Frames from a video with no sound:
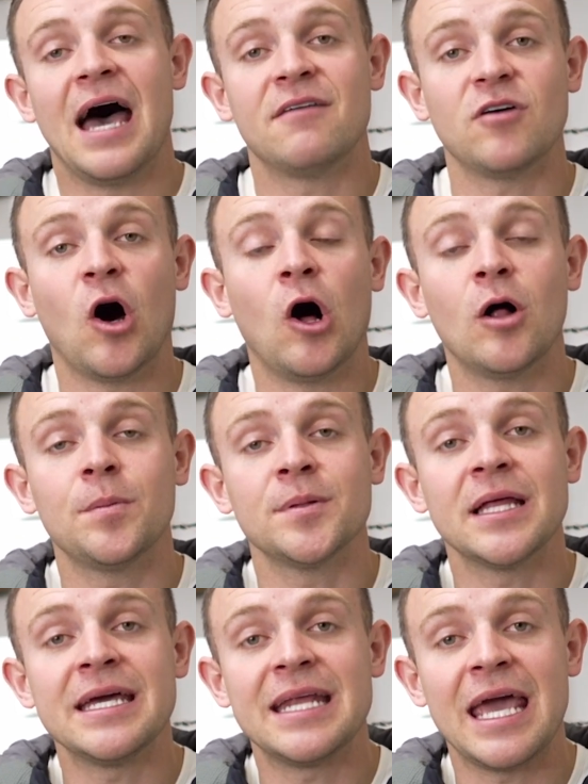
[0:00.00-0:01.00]
have all
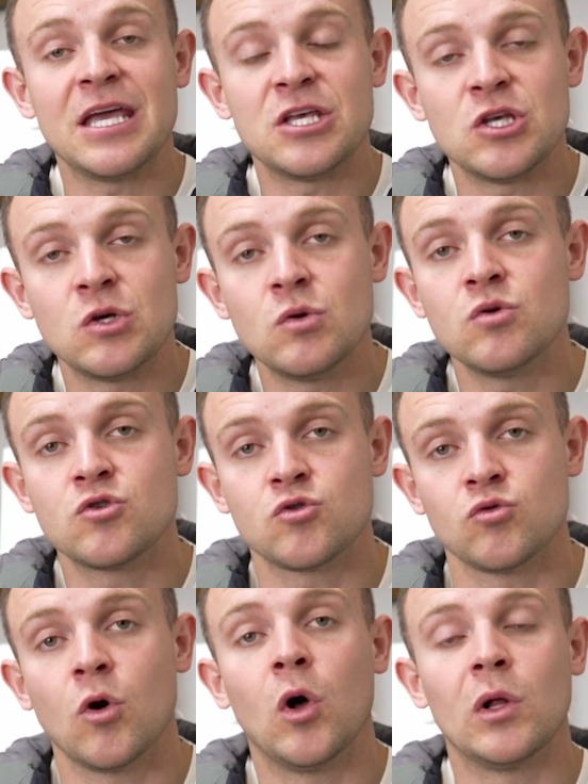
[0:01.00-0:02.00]
played a huge
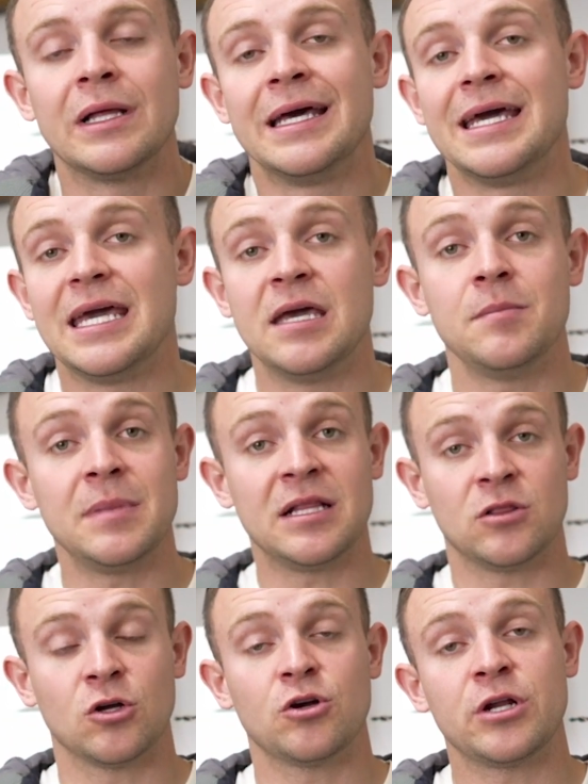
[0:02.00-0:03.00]
role in
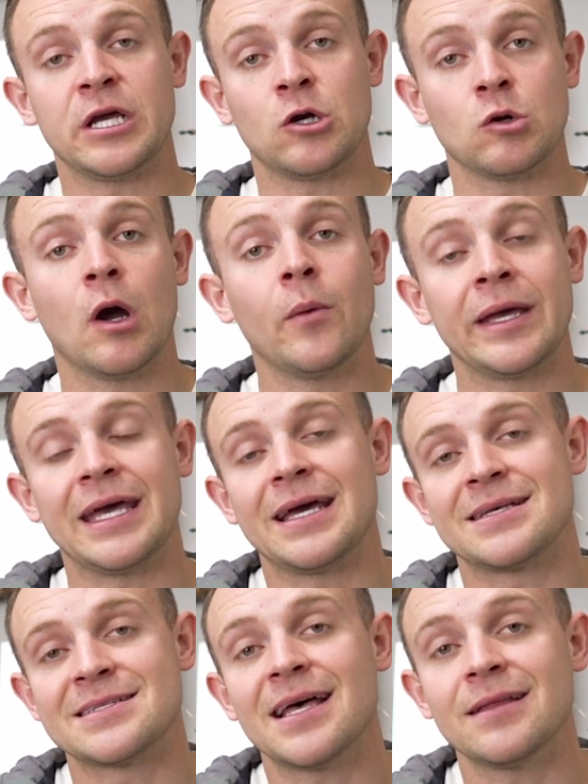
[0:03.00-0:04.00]
me learning, growing,
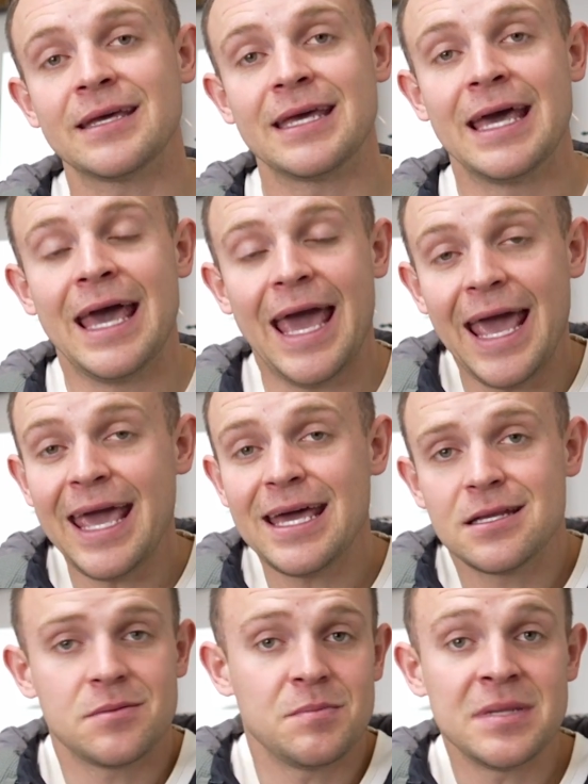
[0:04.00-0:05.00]
excelling,
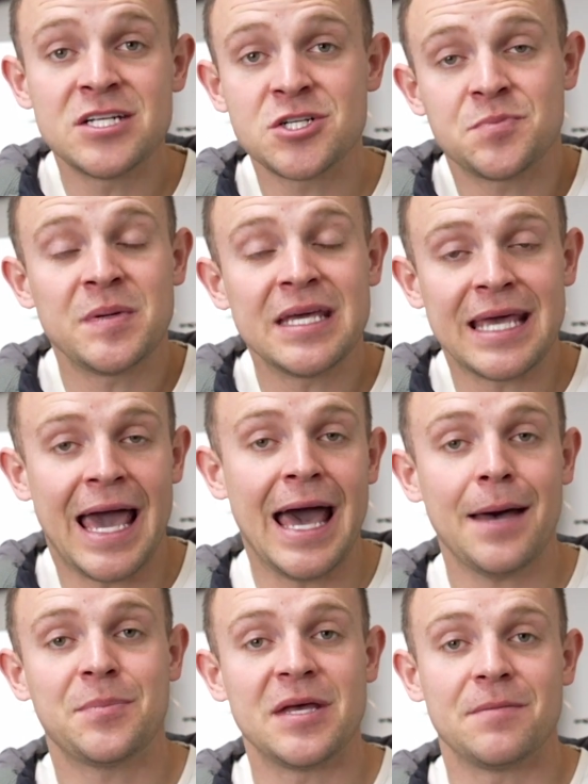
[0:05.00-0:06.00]
and me just being
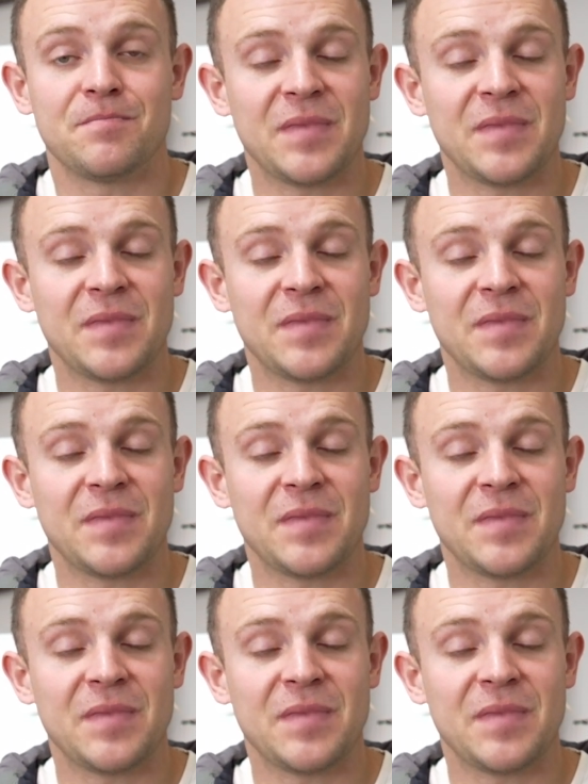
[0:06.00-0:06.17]
happy.